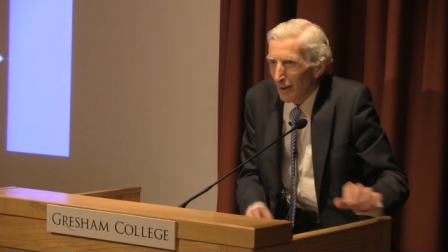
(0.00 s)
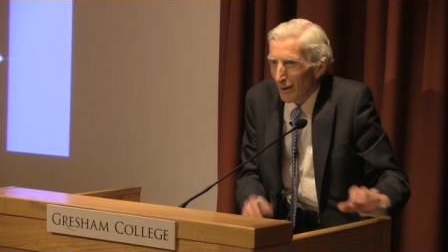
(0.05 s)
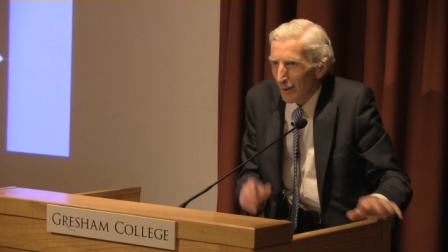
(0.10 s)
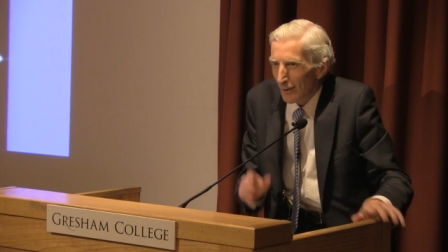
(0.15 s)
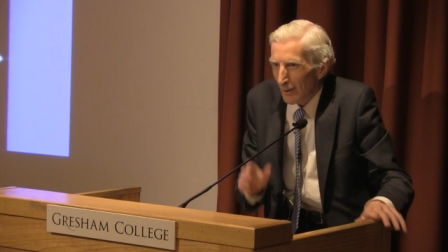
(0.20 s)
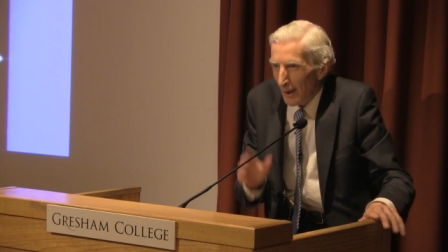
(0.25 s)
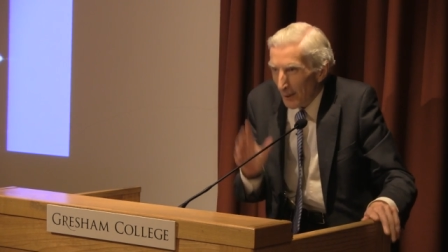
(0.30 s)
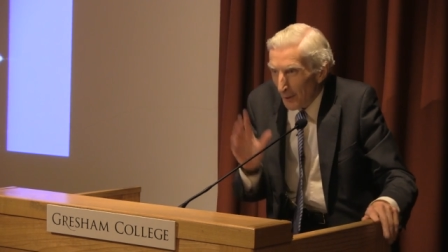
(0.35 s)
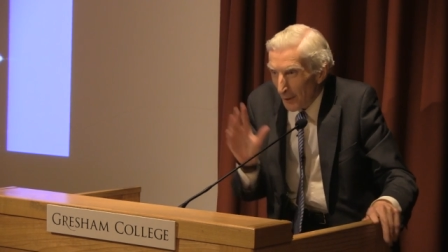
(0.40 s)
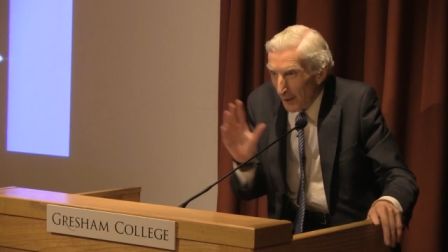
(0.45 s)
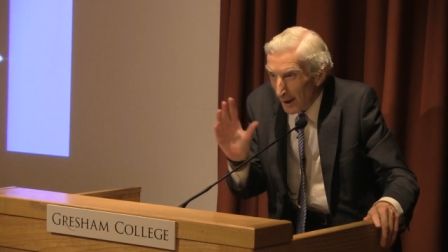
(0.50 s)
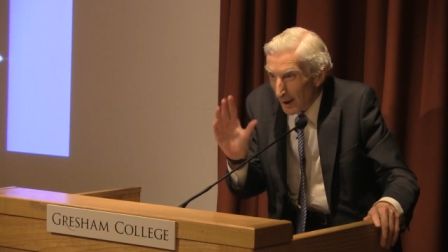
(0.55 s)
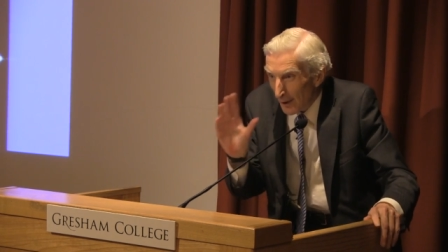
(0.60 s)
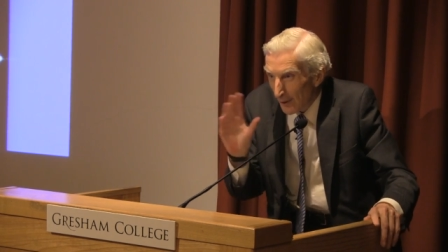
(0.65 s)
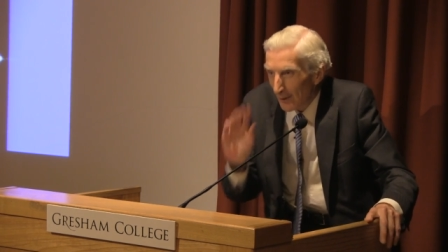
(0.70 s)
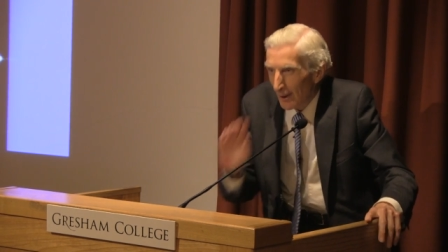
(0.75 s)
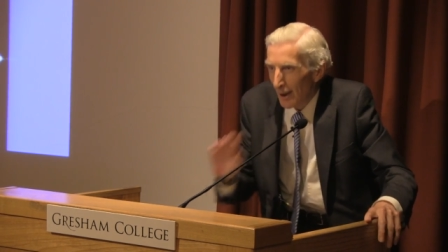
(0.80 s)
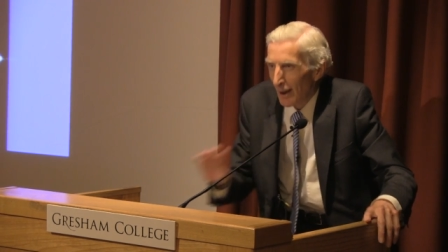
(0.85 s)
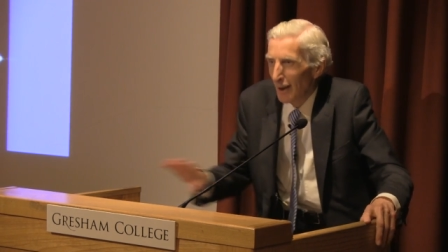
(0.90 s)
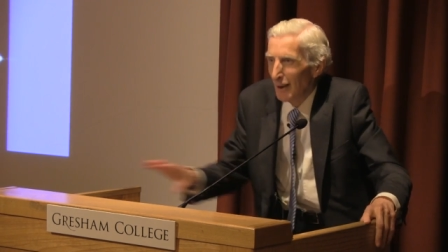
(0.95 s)
Second thing I
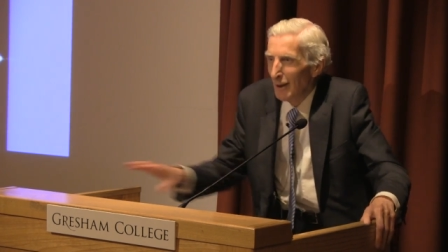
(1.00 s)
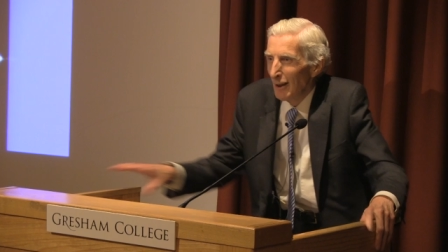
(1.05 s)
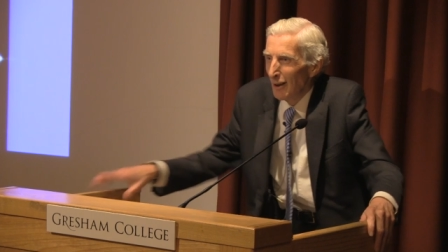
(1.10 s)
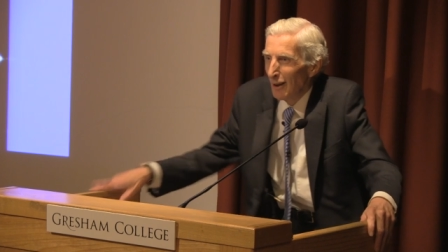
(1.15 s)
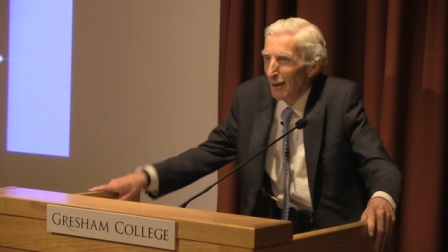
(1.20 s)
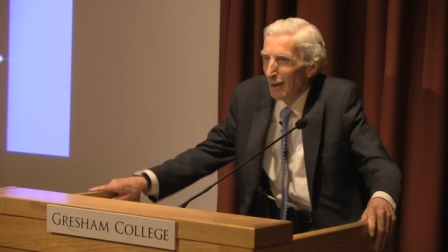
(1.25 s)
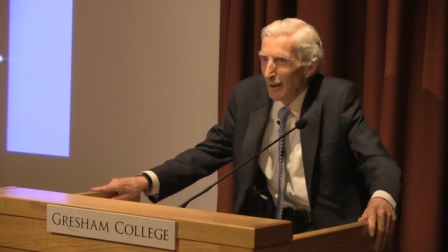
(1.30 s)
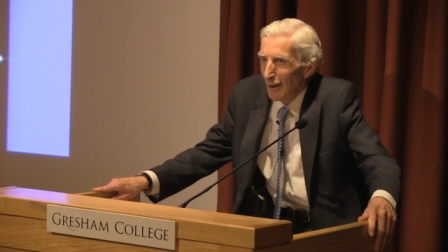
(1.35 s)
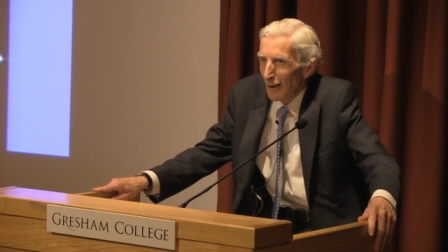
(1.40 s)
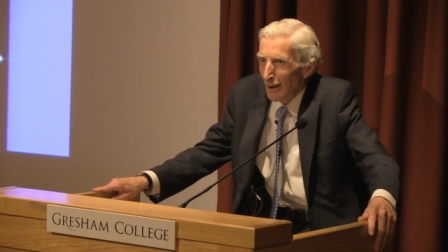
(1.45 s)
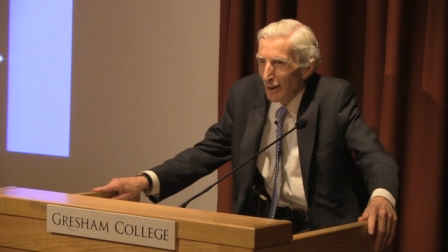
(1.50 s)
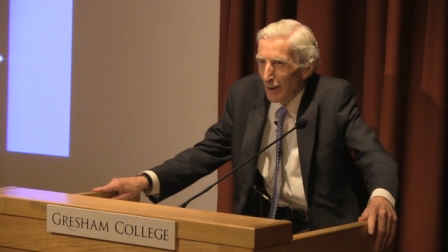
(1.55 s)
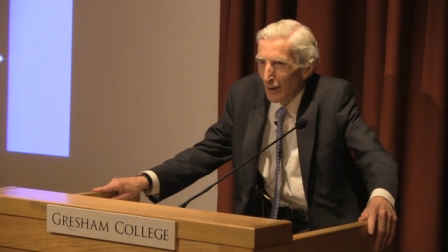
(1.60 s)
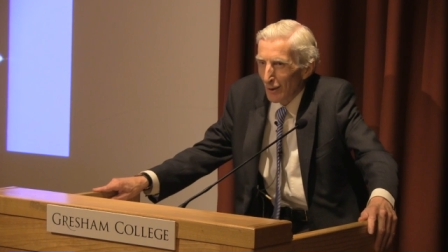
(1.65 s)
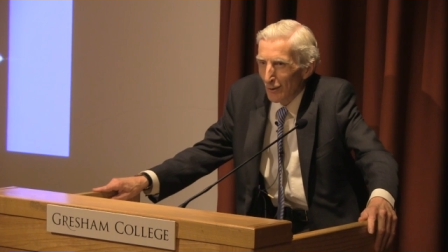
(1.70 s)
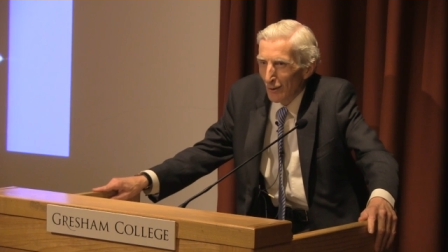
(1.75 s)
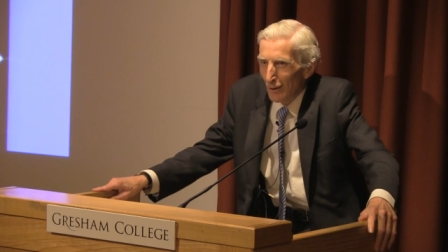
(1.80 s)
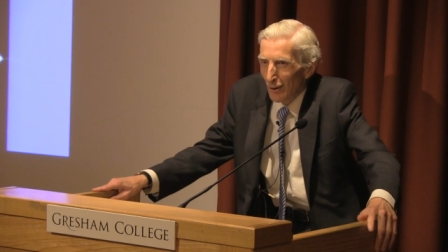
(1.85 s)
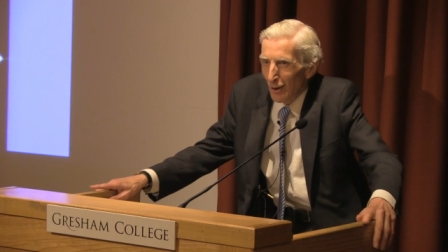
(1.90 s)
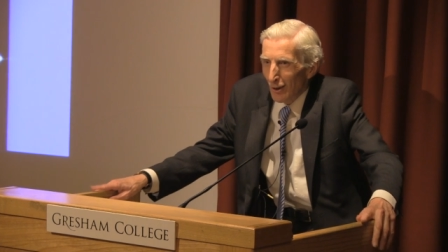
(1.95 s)
say
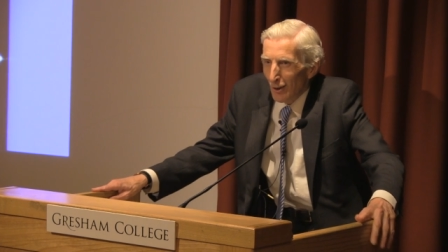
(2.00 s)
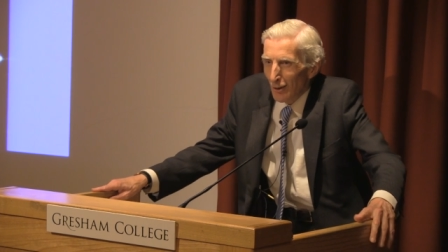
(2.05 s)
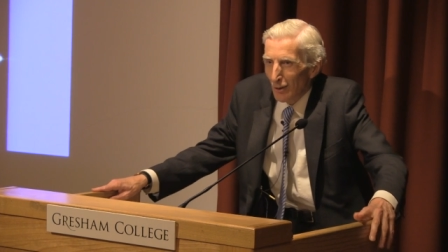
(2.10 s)
is